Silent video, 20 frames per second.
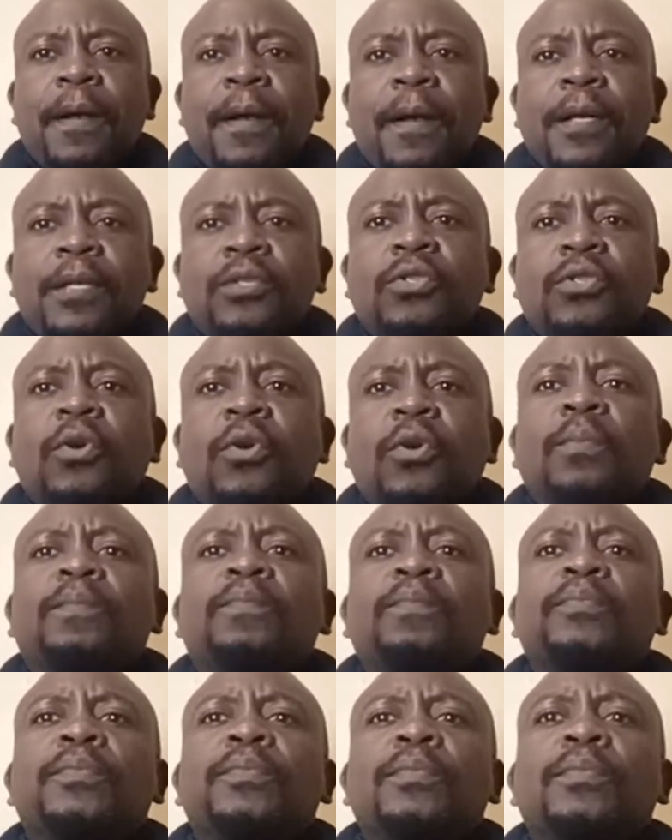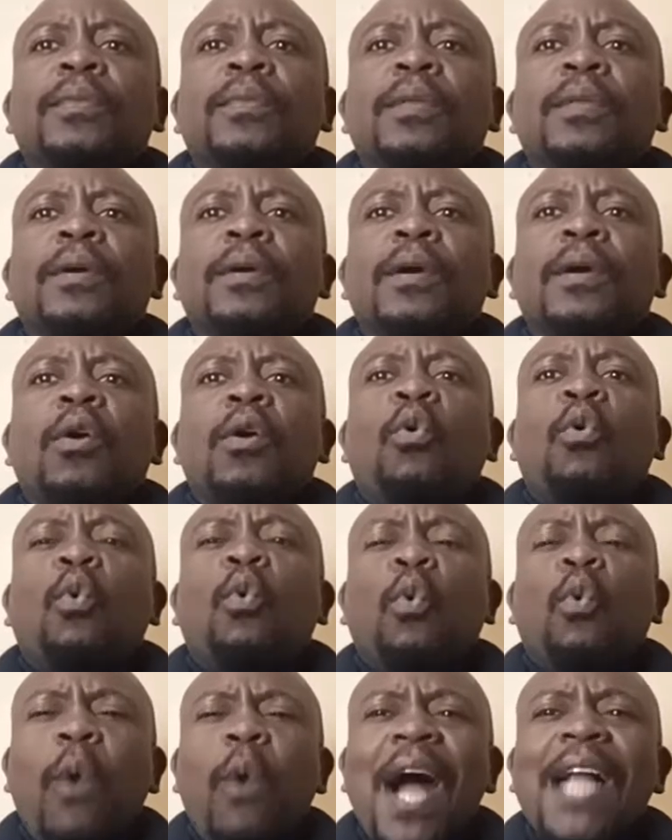So,
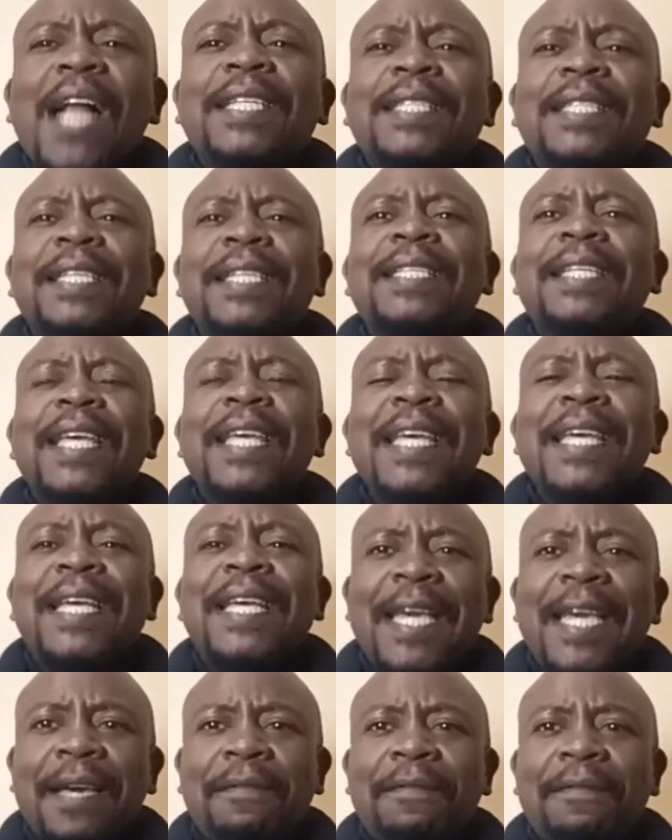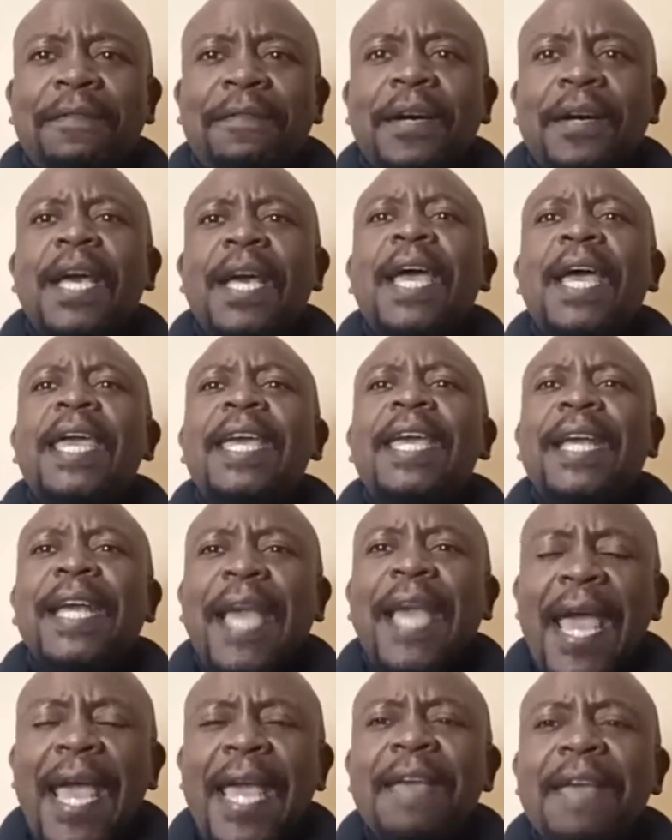what did he give? He
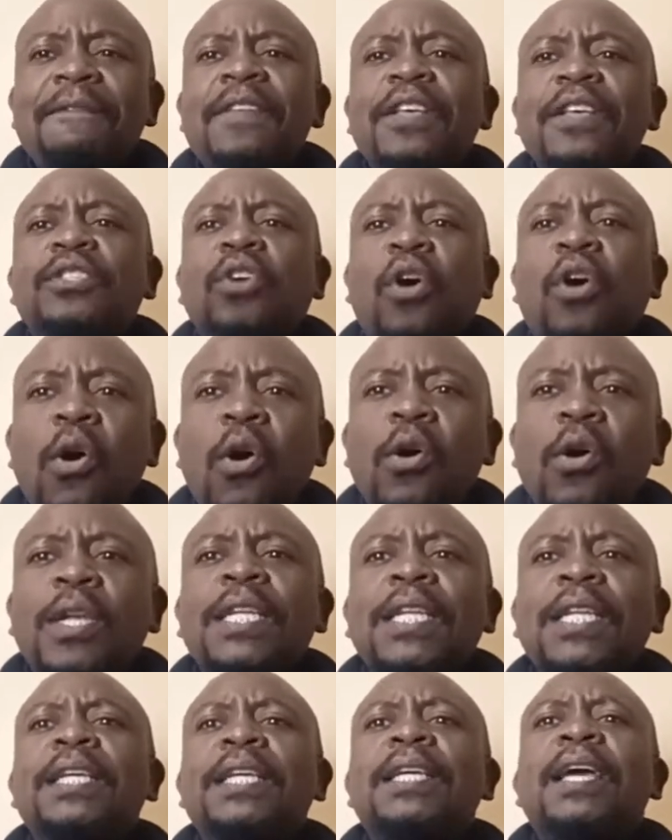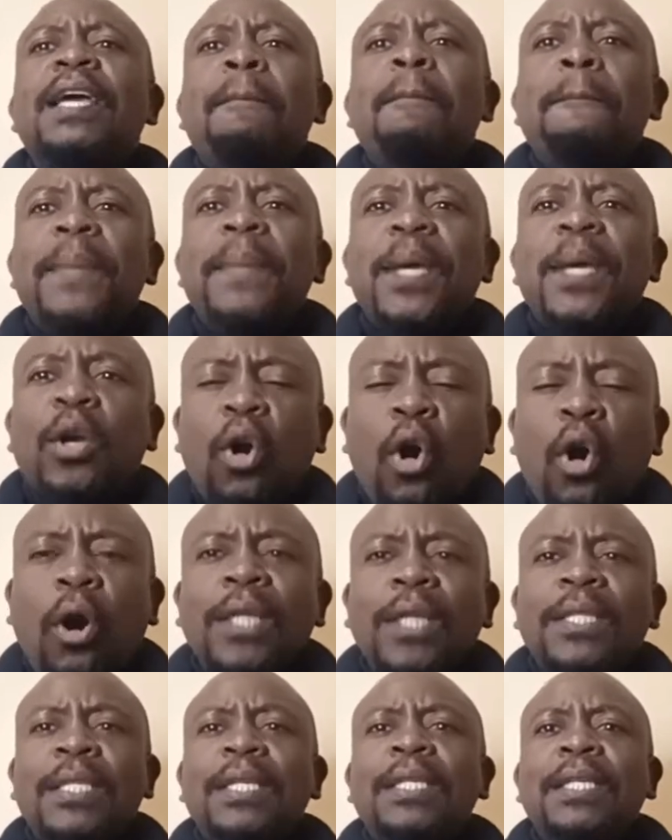gave his only
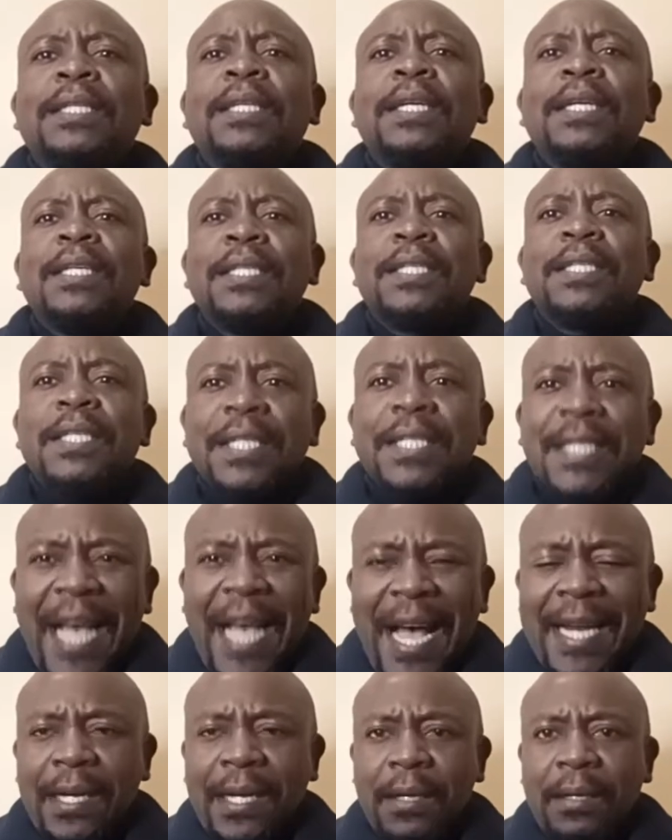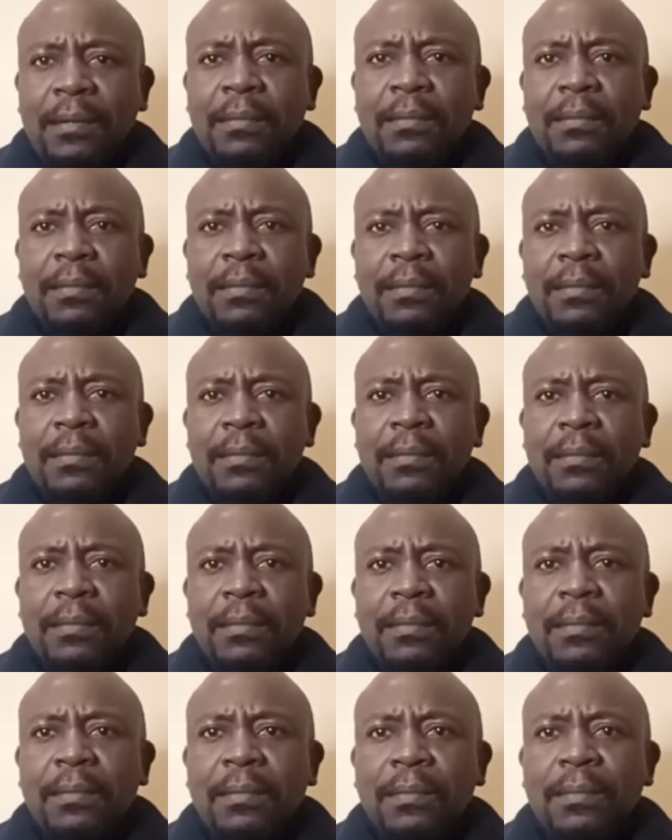begotten son.
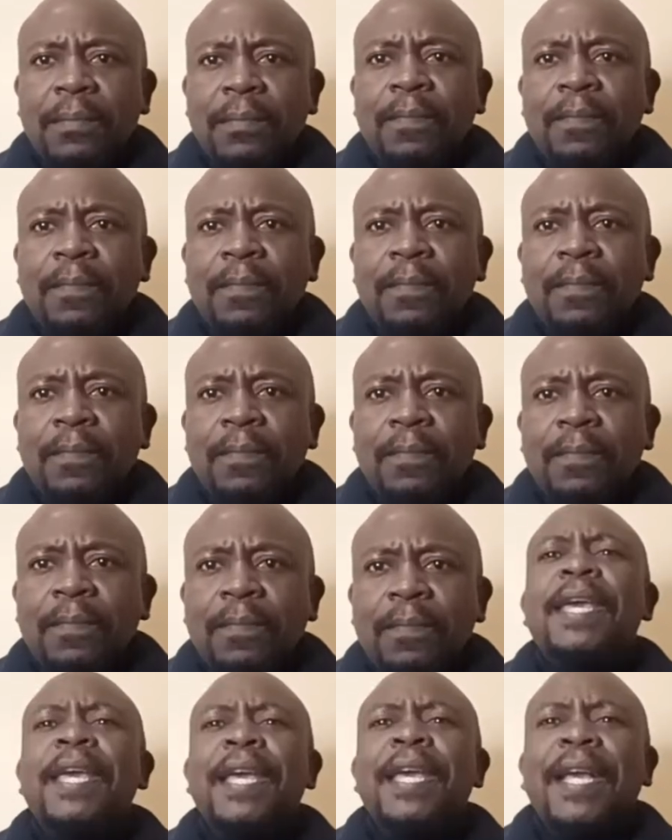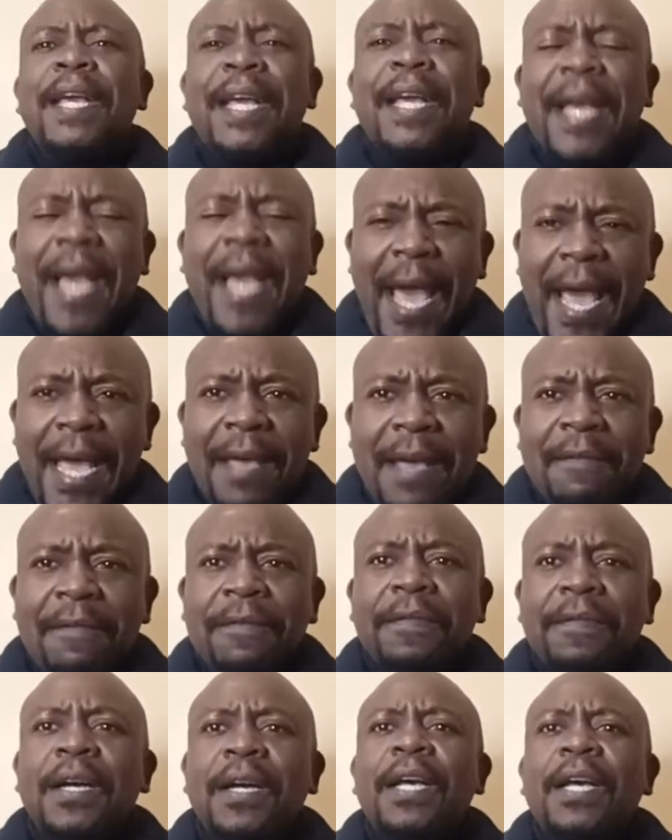He gave
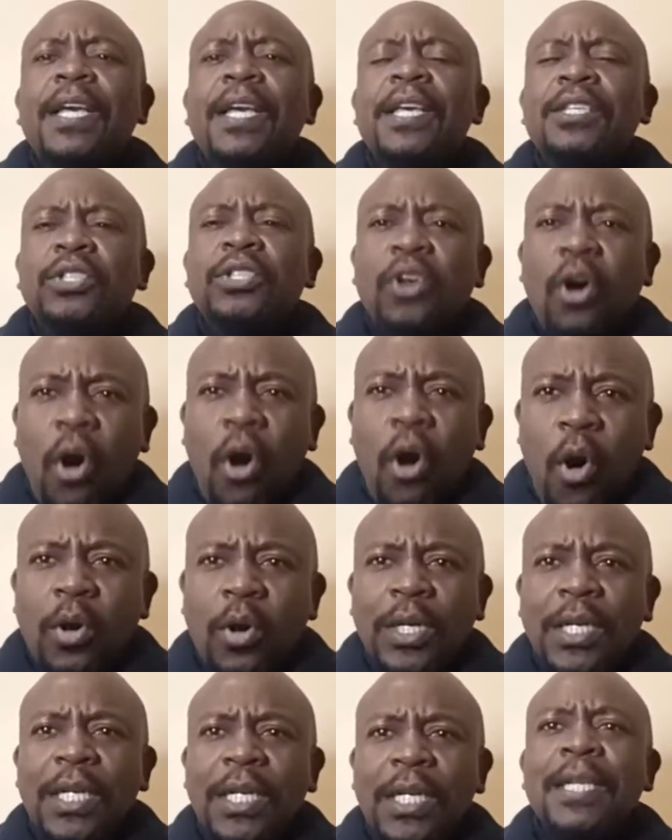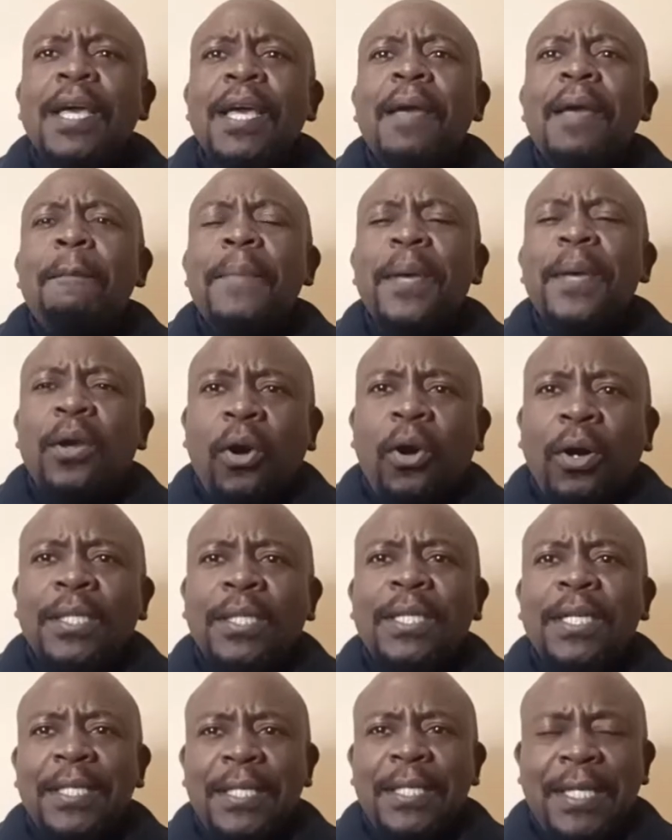his only
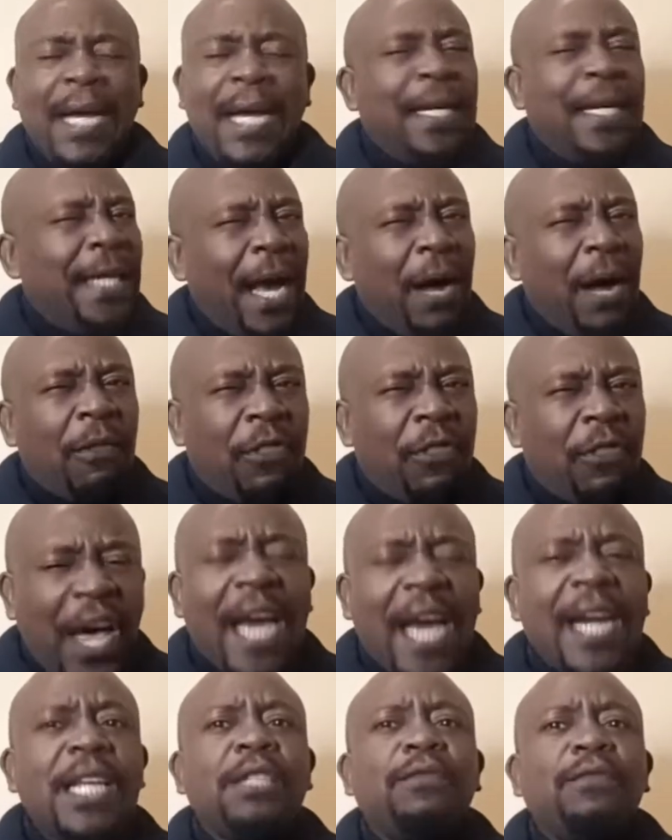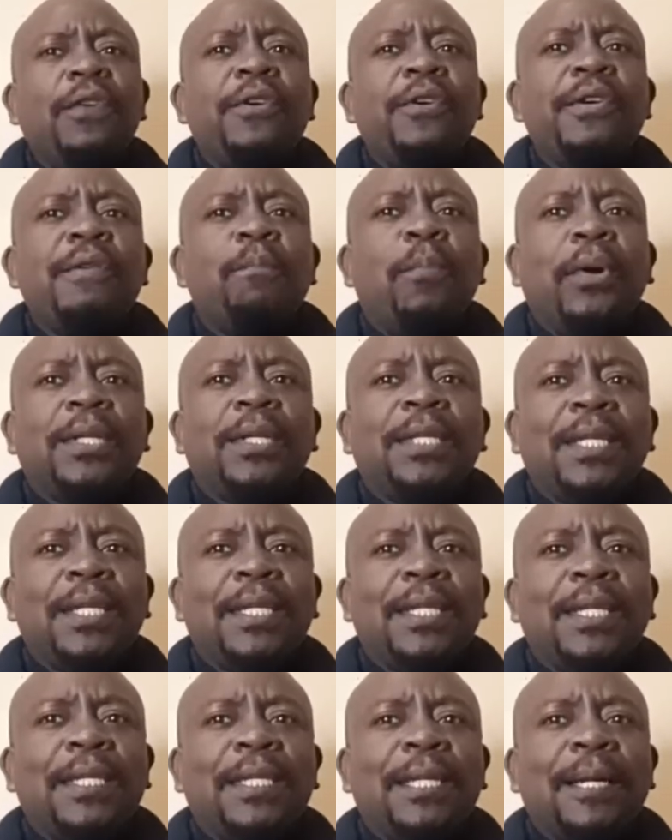begotten son. Now, that is very
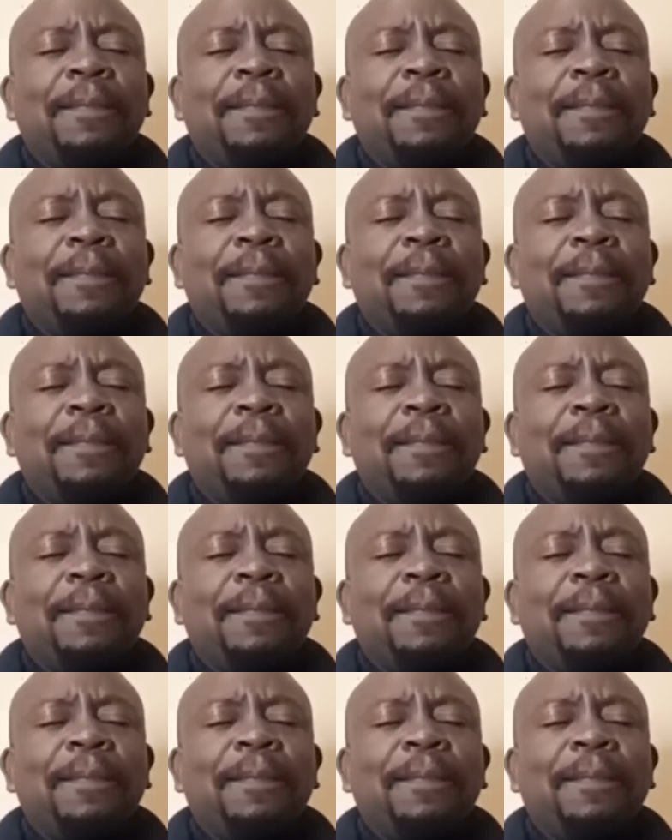important.